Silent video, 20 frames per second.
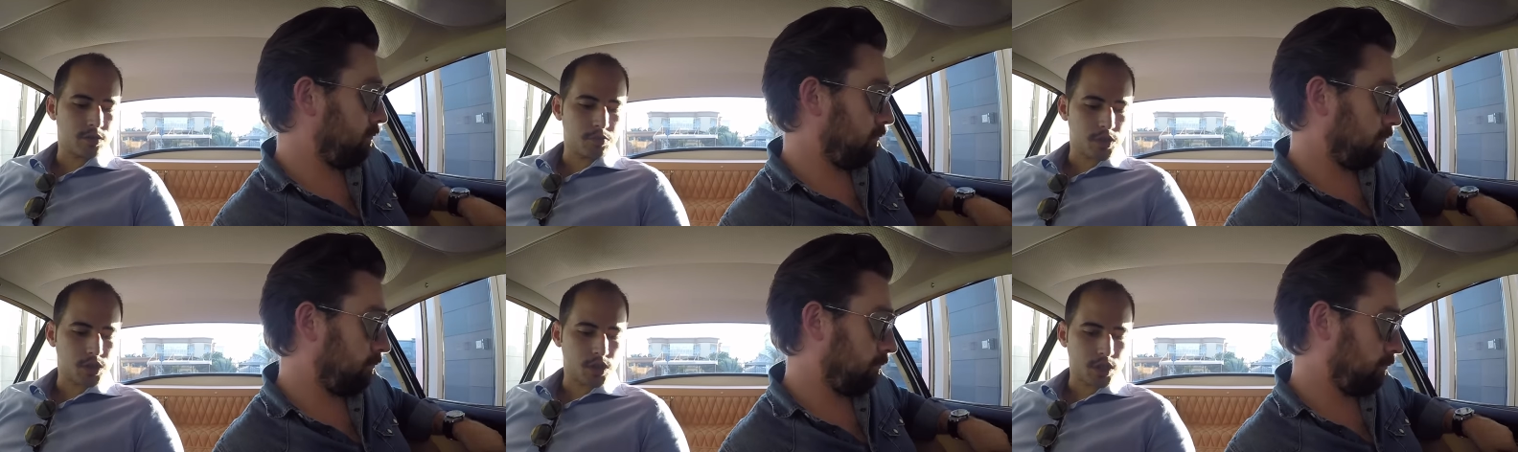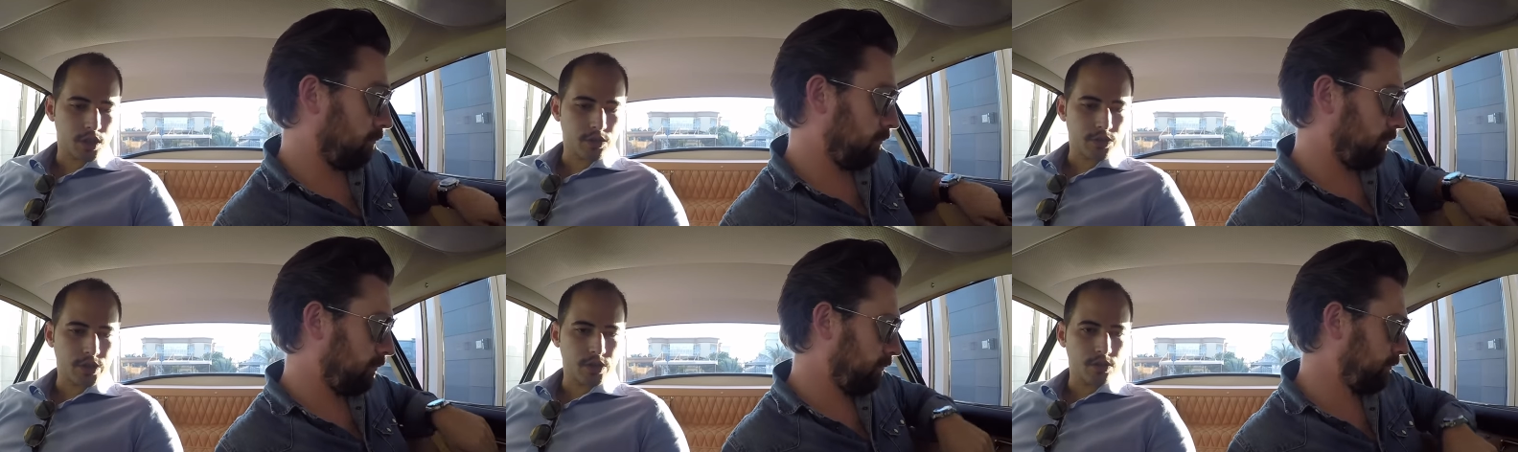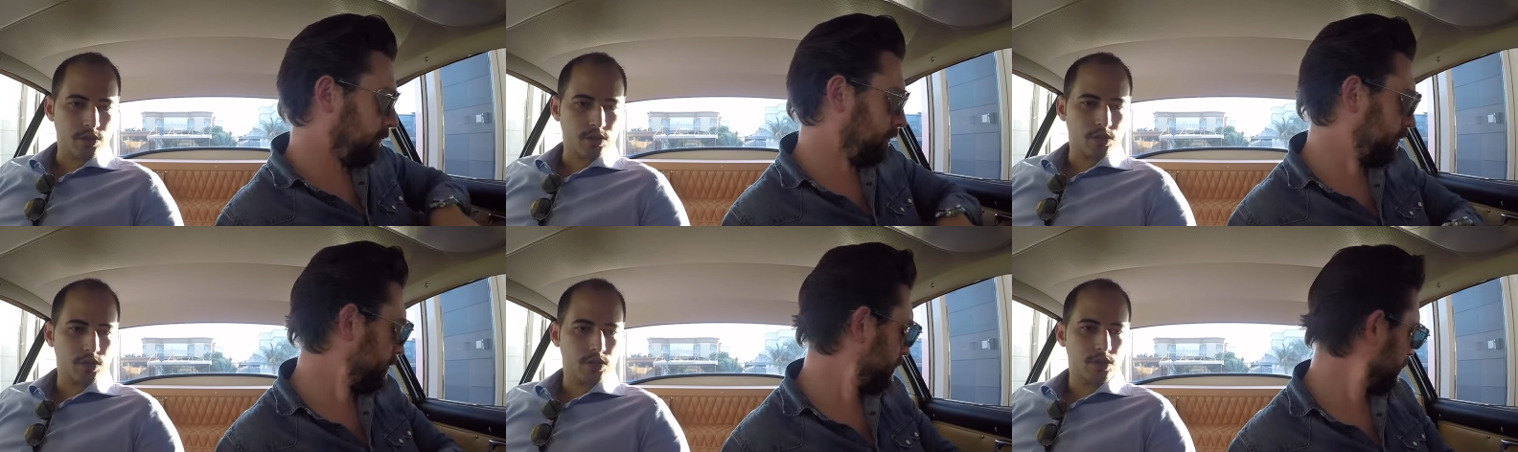
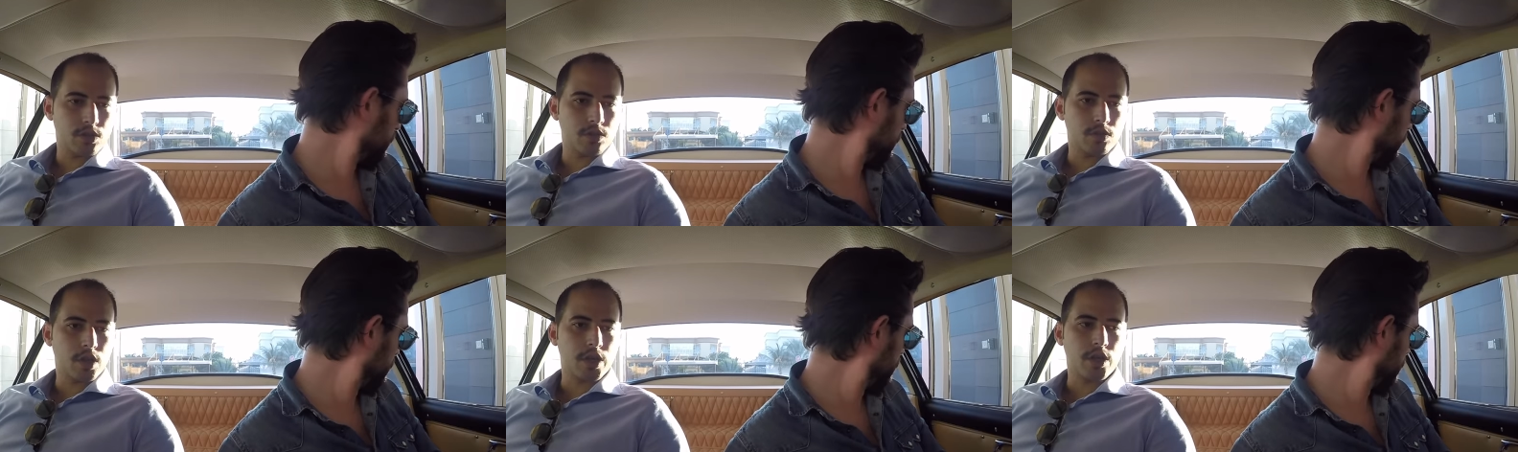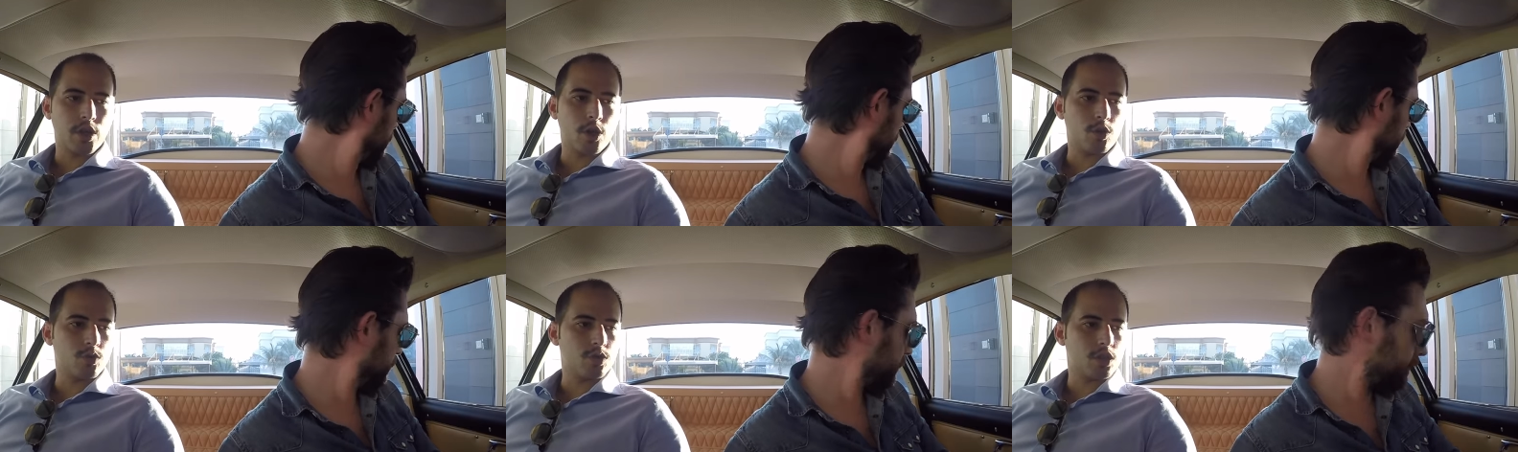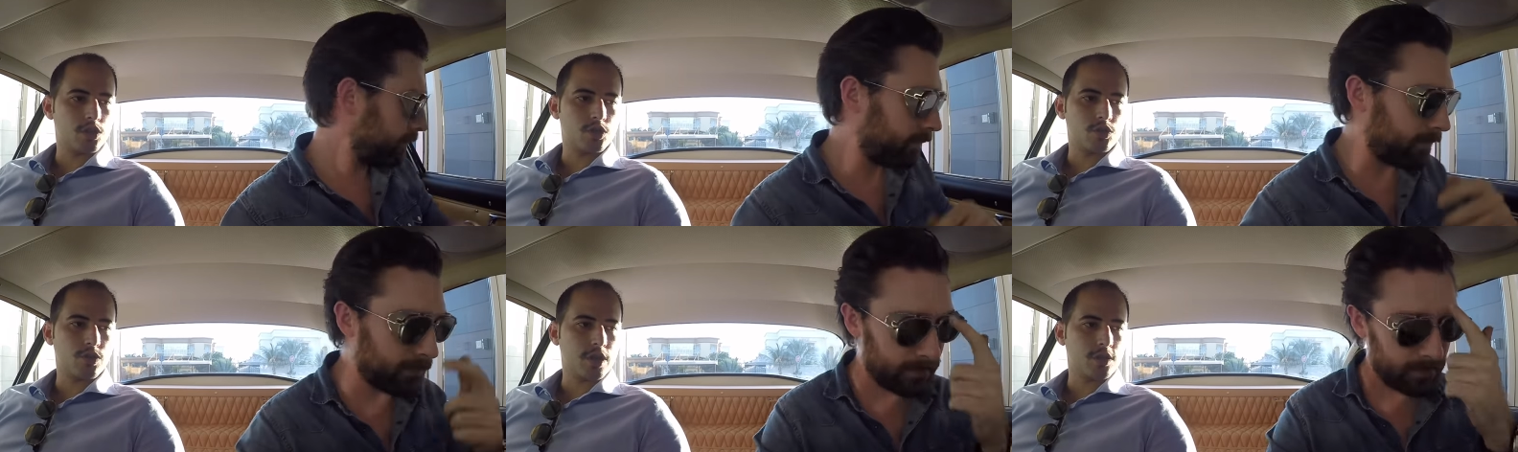Speaker 1: materials, and no
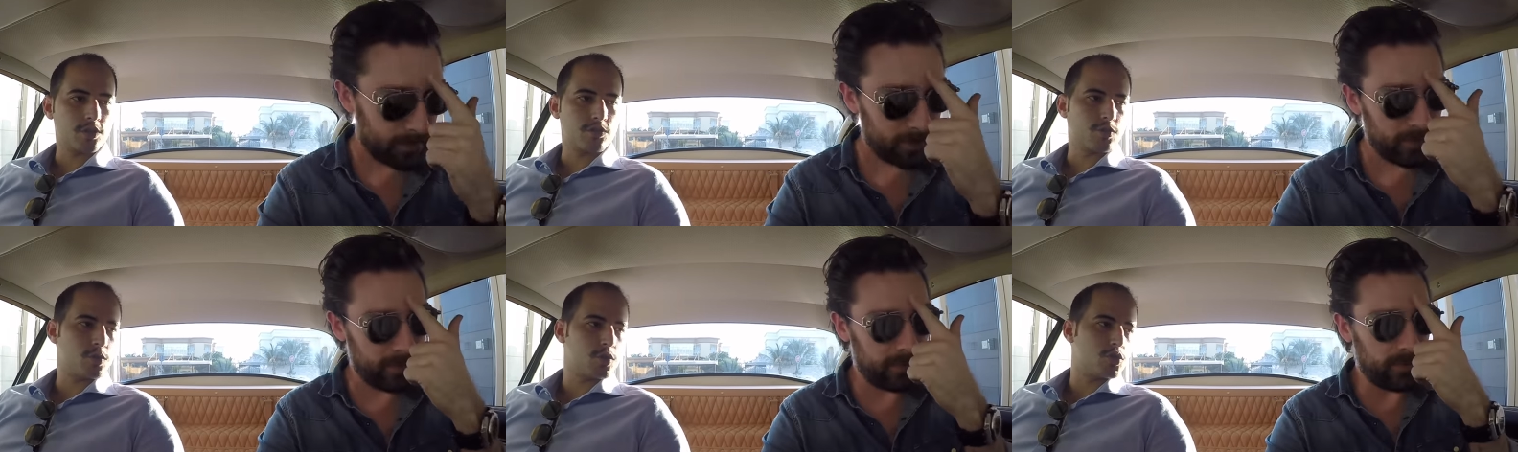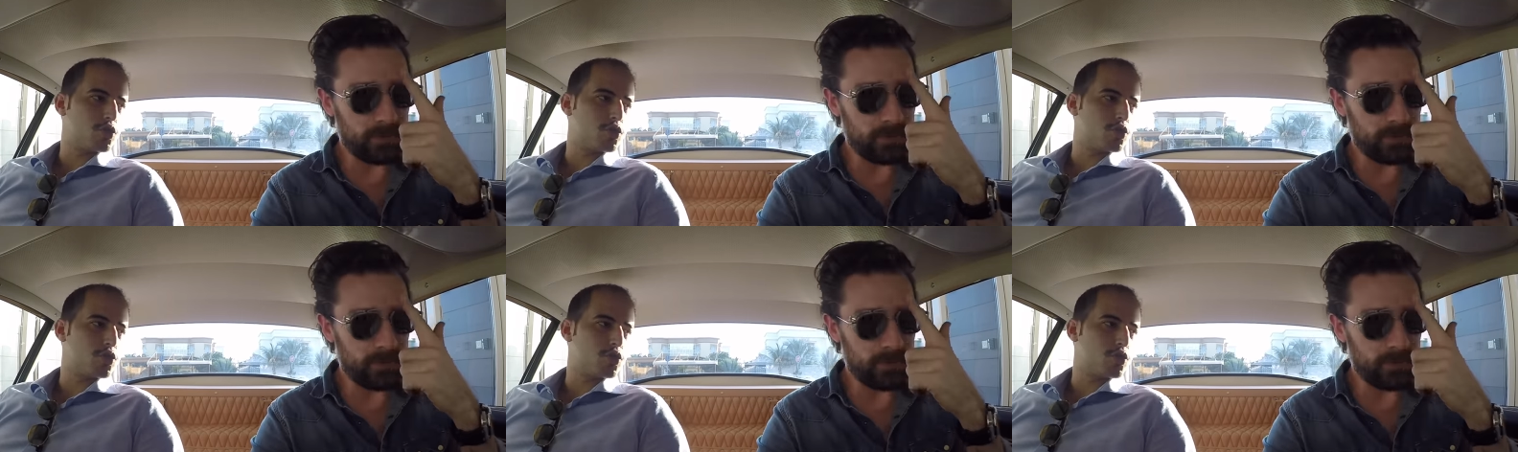distraction from the